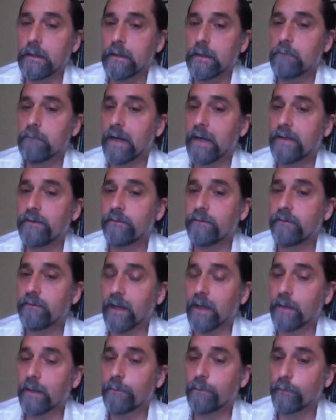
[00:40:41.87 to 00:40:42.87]
might
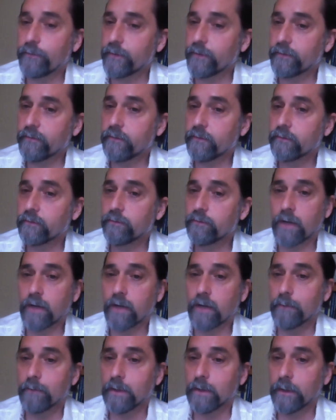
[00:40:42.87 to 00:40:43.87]
develop resistance to
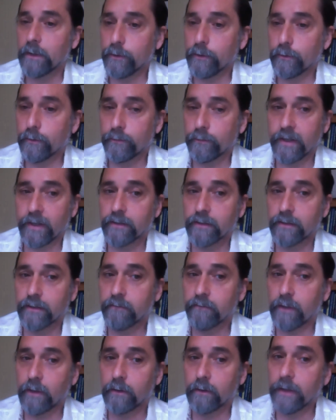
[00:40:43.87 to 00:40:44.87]
commonly used
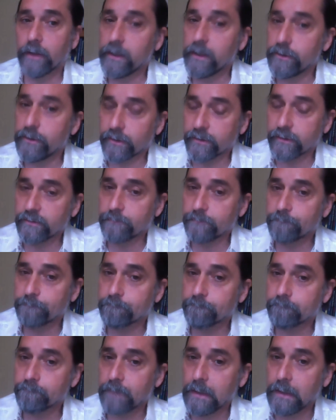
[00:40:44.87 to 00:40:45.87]
antiviral agents.
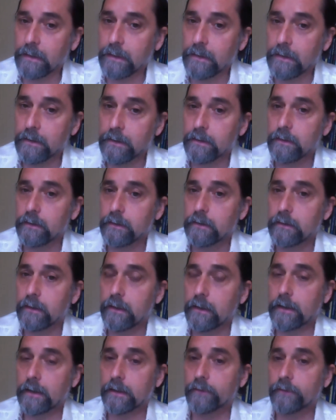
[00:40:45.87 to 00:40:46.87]

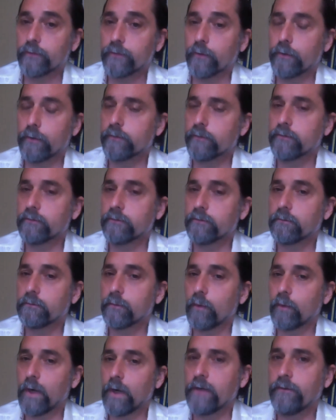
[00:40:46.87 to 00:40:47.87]
So there's
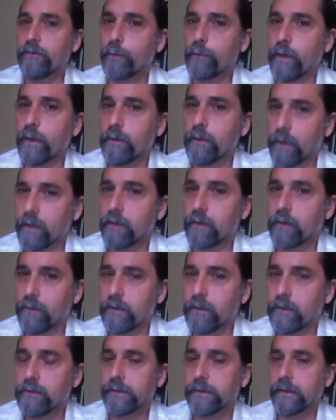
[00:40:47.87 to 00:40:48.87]
widespread
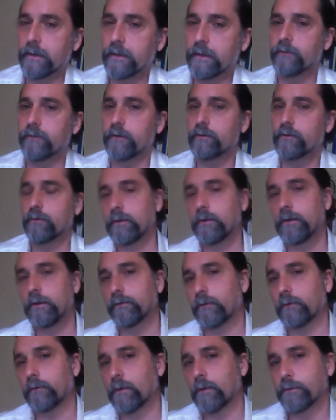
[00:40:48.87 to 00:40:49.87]
recognition that essential
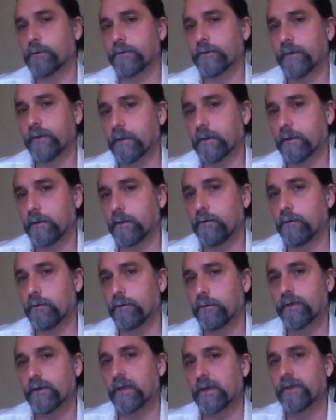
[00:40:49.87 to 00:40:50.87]
oils represent a
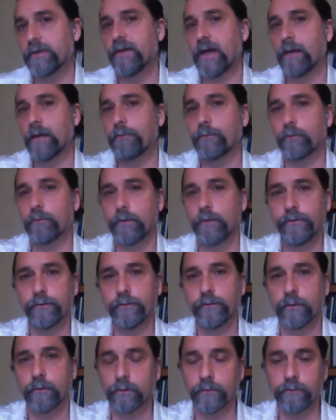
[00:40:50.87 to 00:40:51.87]
huge untapped
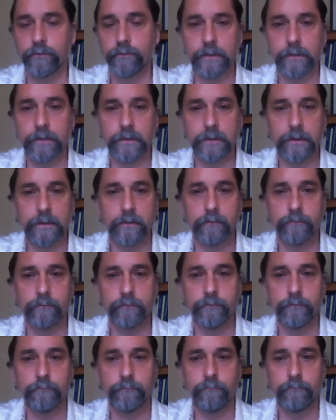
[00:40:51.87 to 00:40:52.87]
resource of
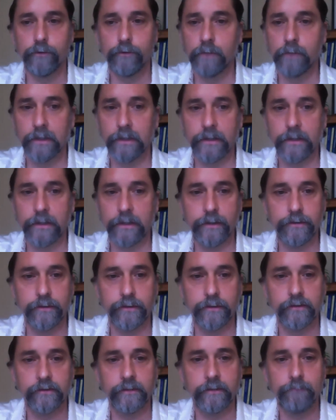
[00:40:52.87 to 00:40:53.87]
new medications.